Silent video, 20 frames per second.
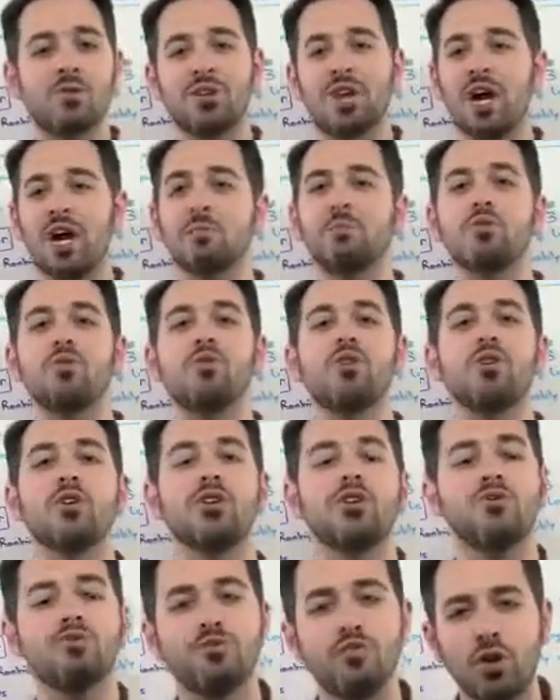It will not improve
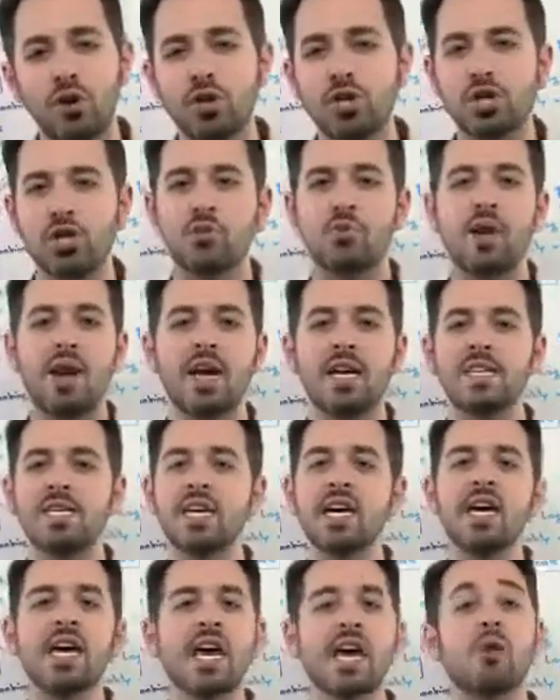your conversion
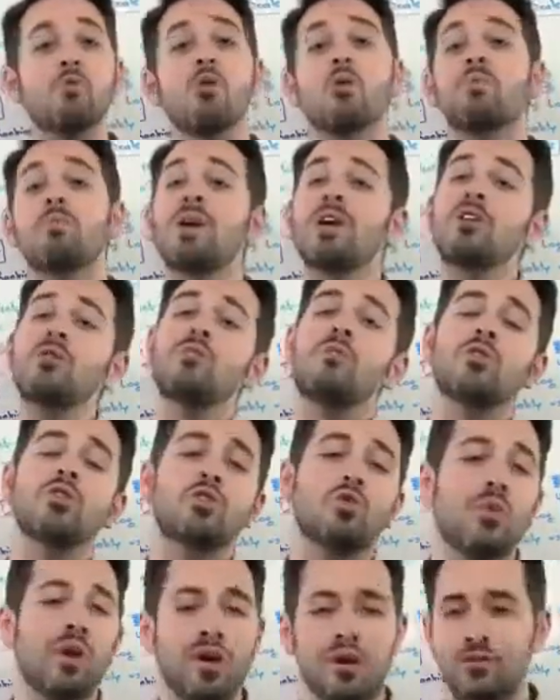rate. It won't bring you
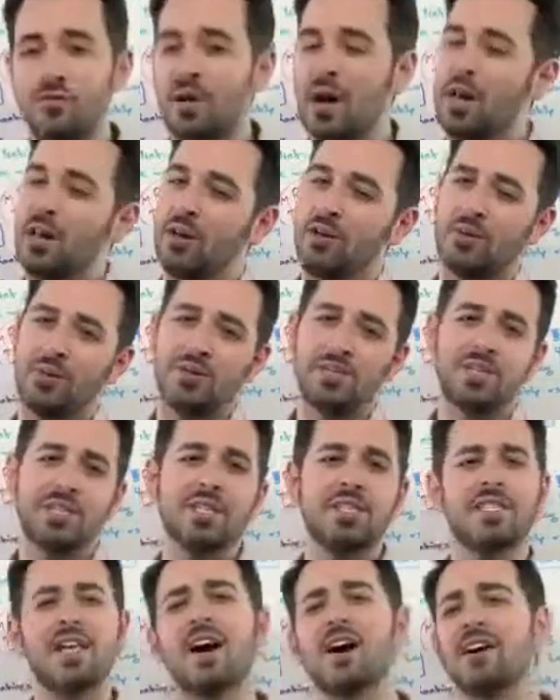more Twitter followers.
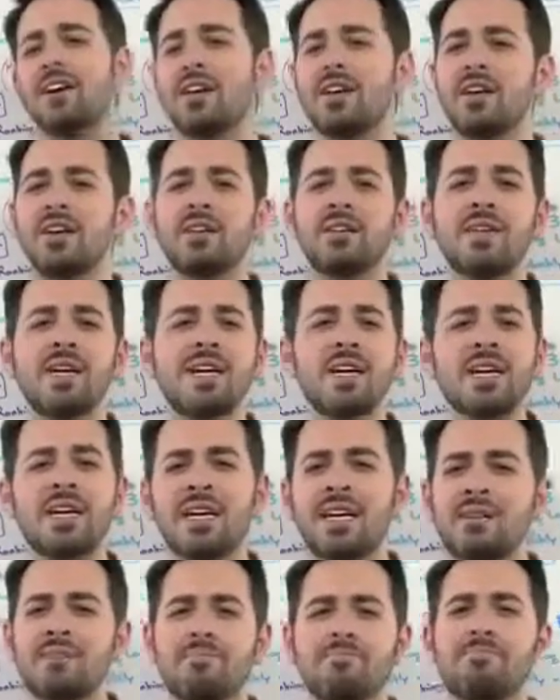It's not going to
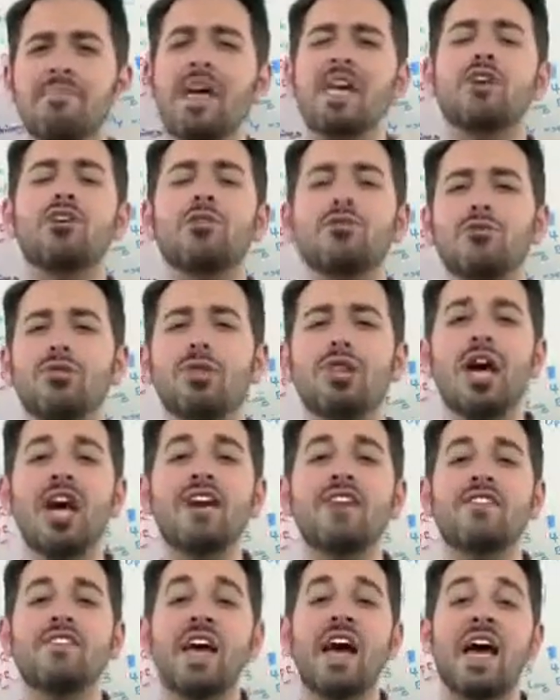make your
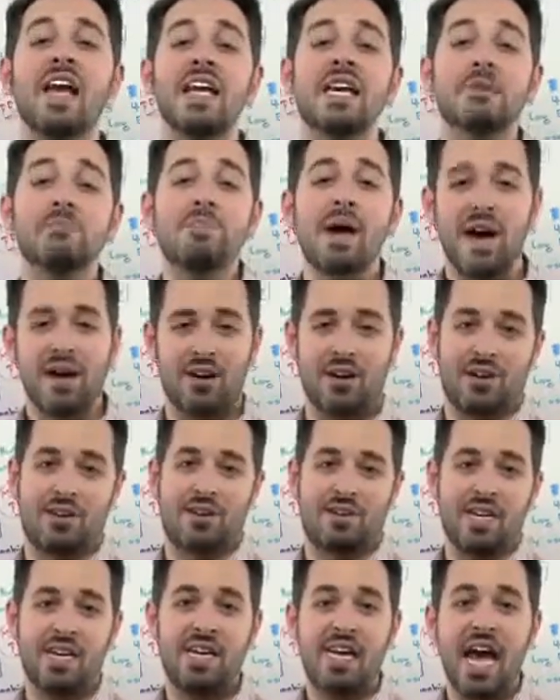life any
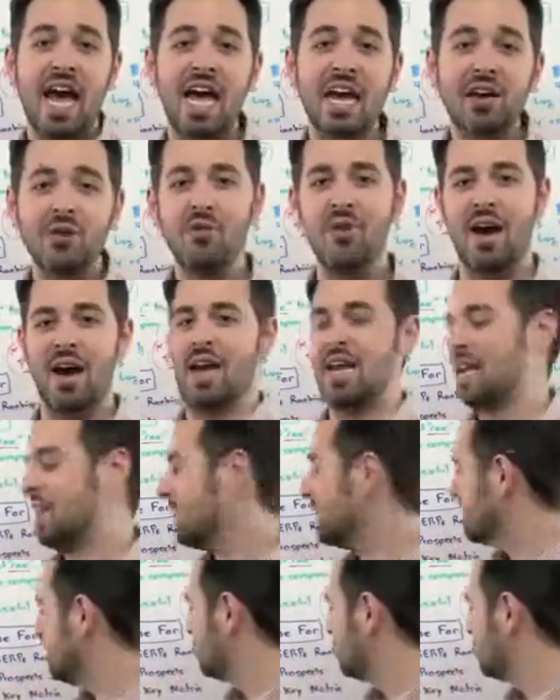better in any way.